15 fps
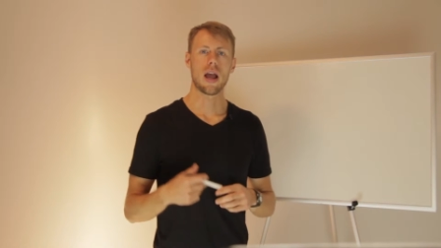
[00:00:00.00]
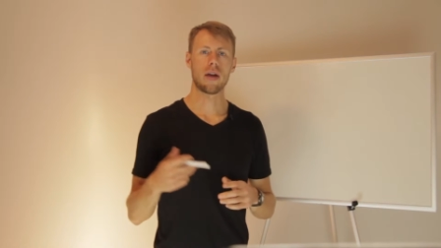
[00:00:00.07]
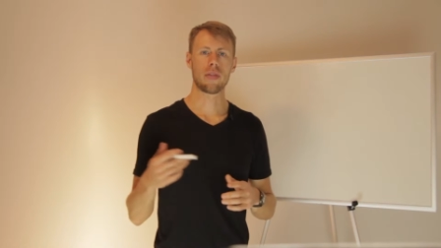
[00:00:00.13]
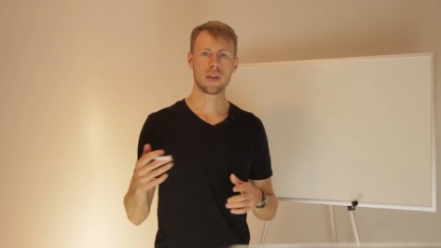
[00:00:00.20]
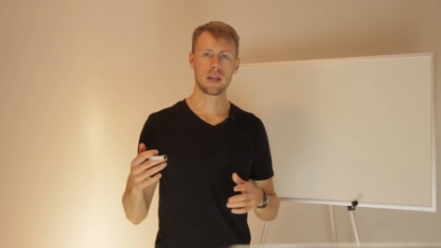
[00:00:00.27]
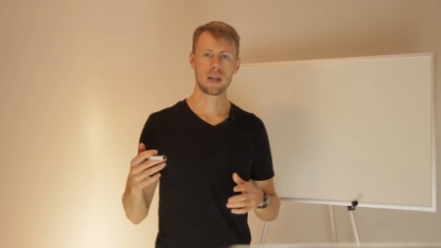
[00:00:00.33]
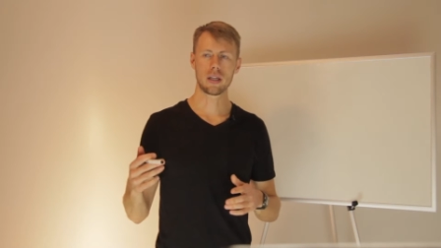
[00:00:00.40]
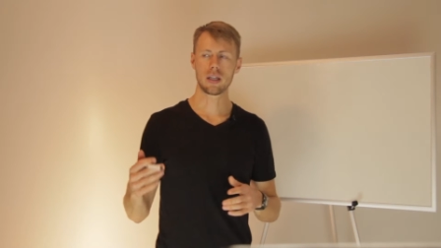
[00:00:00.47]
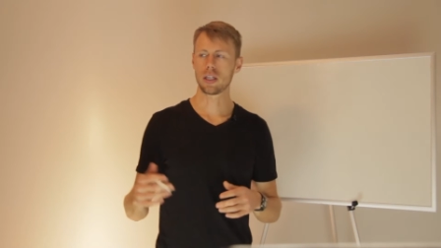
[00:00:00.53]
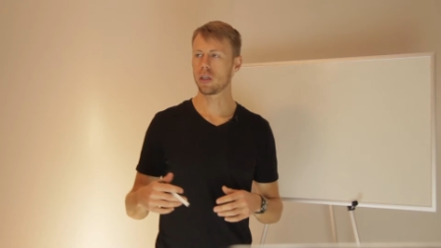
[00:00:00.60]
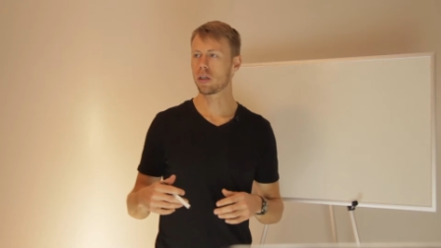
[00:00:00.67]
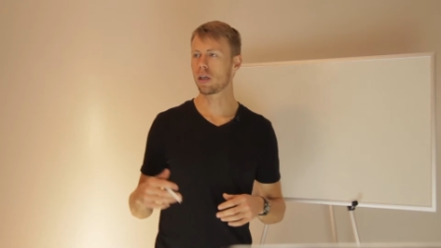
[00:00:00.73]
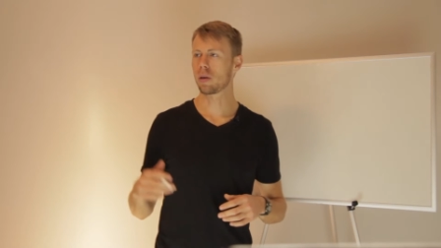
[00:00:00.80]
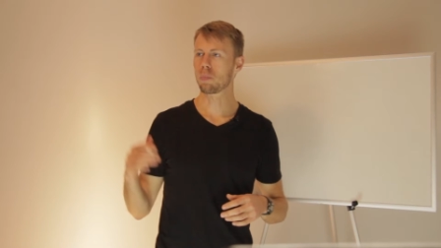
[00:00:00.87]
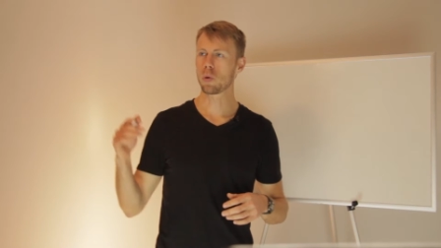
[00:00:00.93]
And then
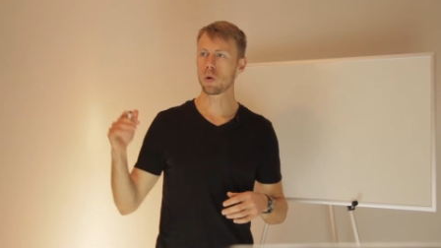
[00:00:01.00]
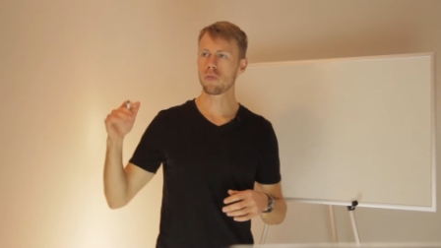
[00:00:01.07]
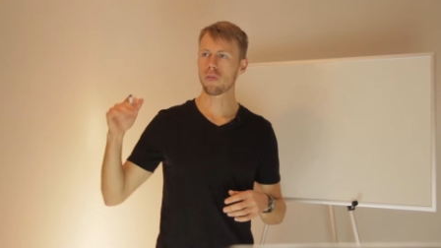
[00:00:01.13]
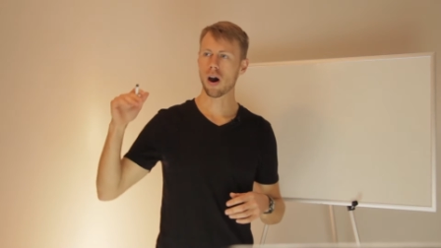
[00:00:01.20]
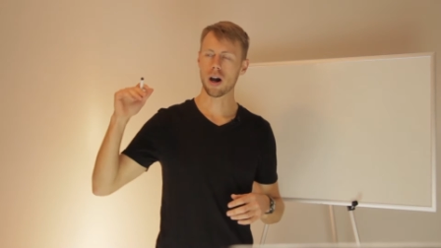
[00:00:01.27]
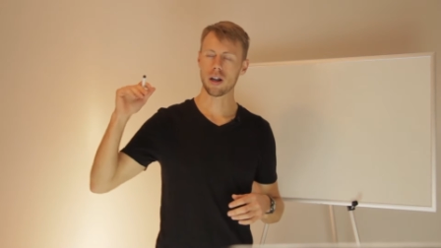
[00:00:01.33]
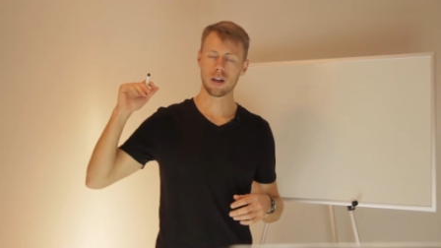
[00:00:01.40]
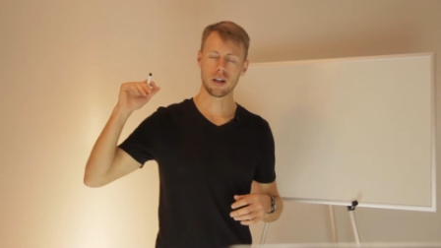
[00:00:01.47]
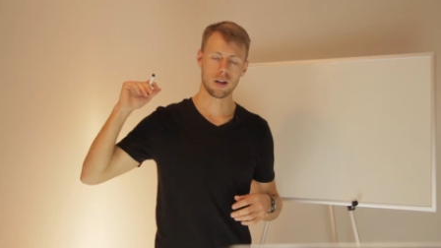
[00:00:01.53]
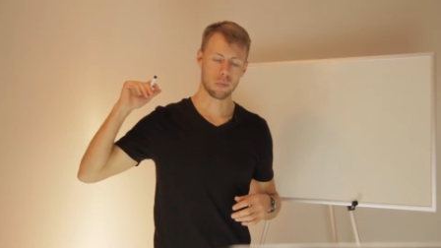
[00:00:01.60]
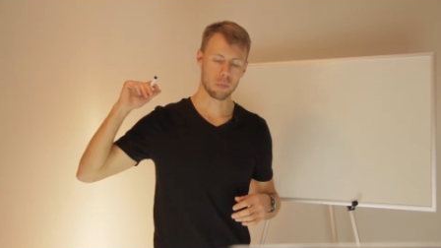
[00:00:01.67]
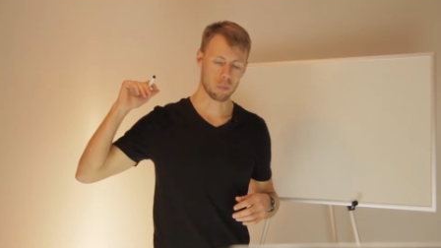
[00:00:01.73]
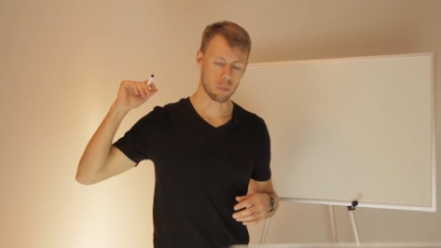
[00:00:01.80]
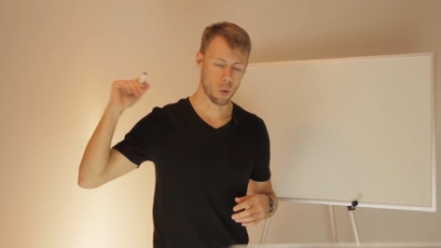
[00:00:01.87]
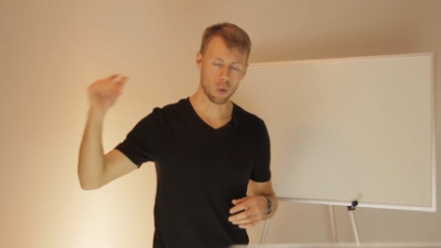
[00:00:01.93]
you can move on
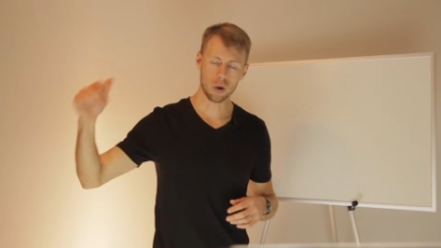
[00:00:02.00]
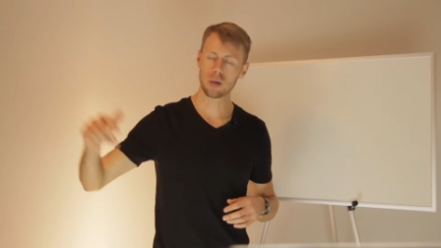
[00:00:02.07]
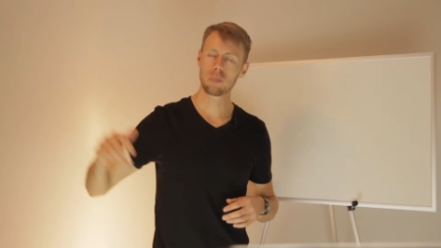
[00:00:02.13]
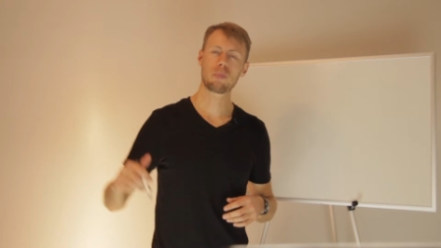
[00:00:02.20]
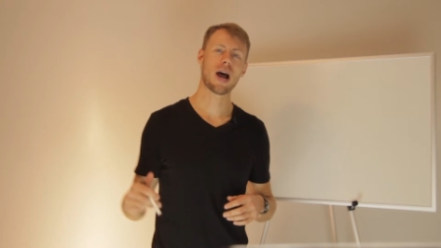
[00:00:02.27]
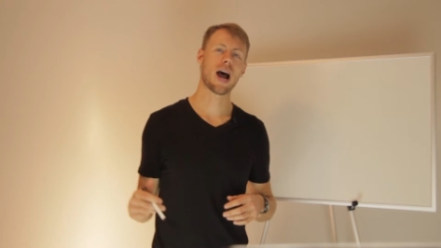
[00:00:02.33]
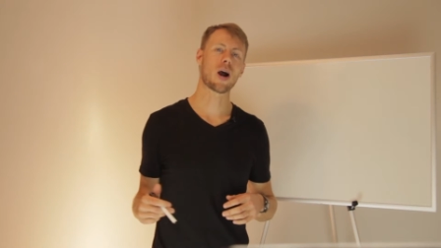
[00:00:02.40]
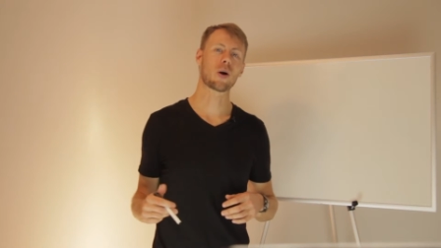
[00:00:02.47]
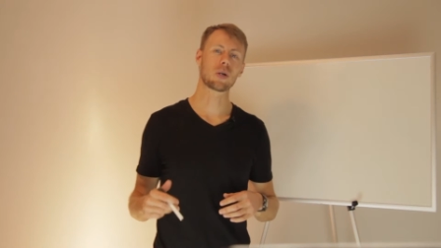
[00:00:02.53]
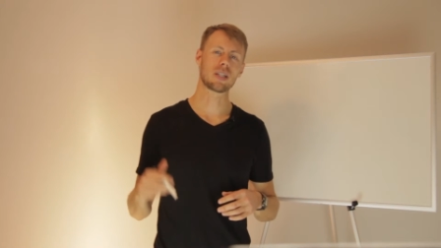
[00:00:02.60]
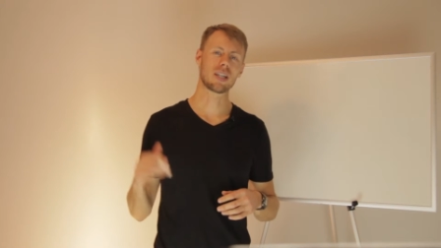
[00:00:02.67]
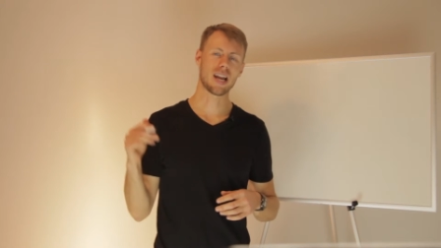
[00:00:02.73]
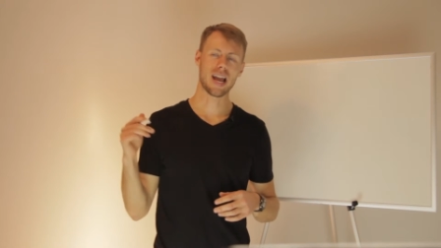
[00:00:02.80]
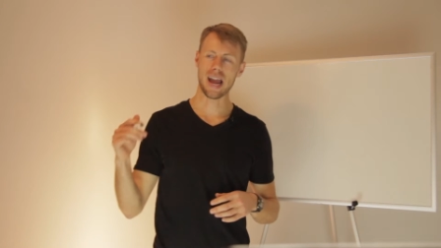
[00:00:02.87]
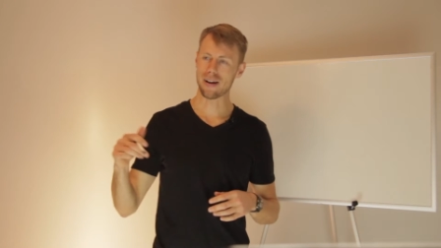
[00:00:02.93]
more
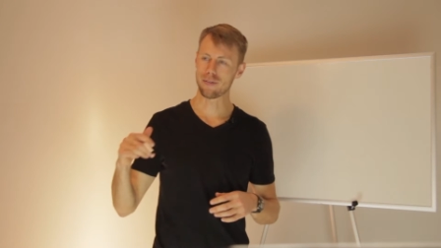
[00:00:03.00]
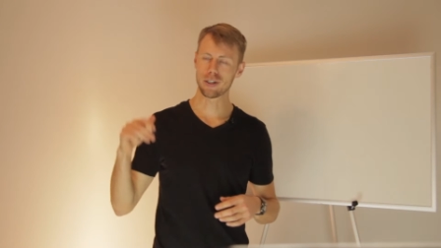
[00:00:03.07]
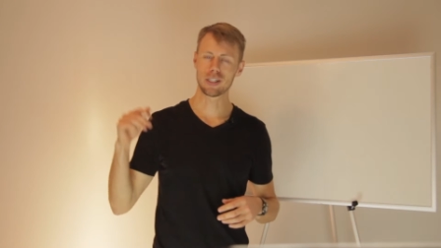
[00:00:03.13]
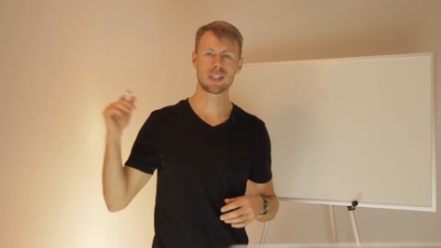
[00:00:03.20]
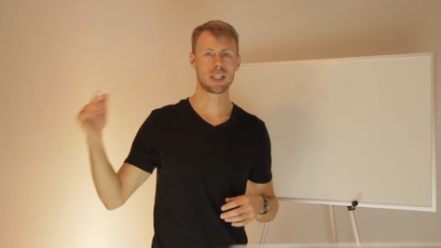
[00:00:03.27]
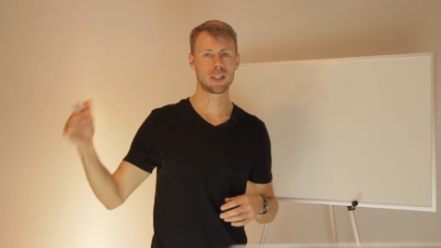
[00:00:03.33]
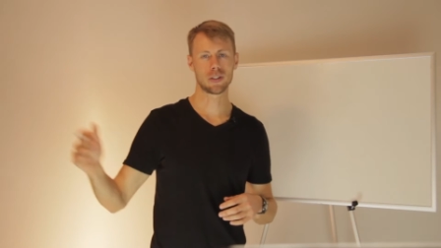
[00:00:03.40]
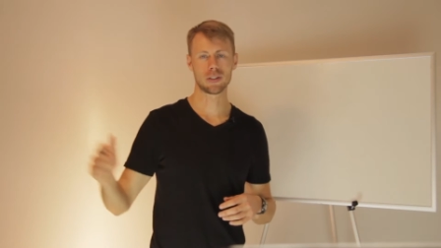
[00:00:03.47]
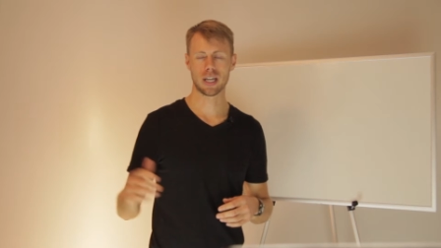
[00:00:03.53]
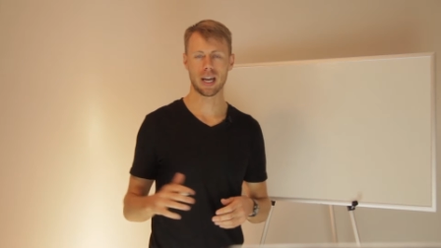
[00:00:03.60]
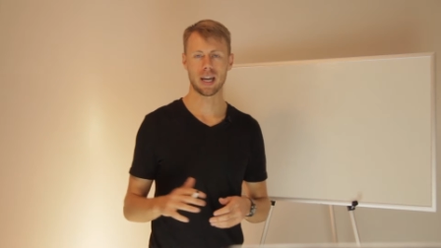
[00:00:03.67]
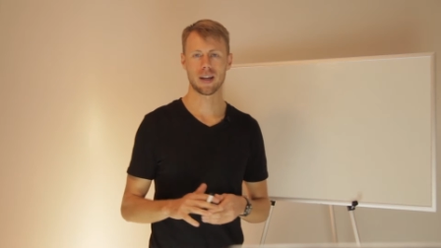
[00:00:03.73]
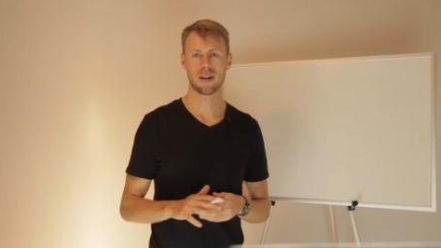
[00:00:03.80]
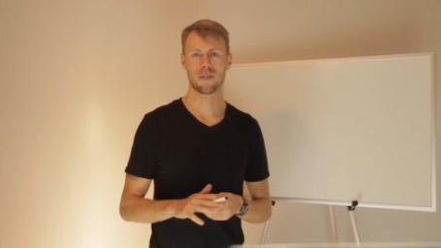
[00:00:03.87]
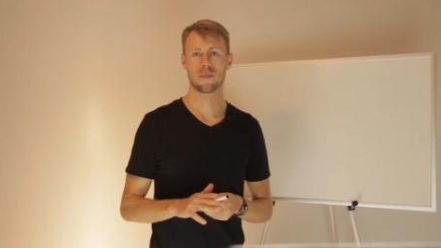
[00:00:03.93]
empowered every single
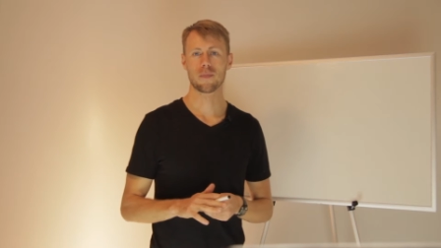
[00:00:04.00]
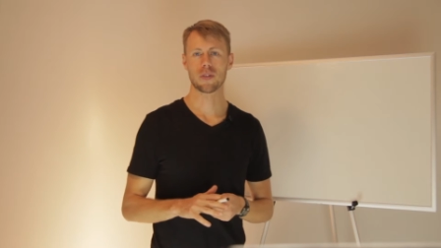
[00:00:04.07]
day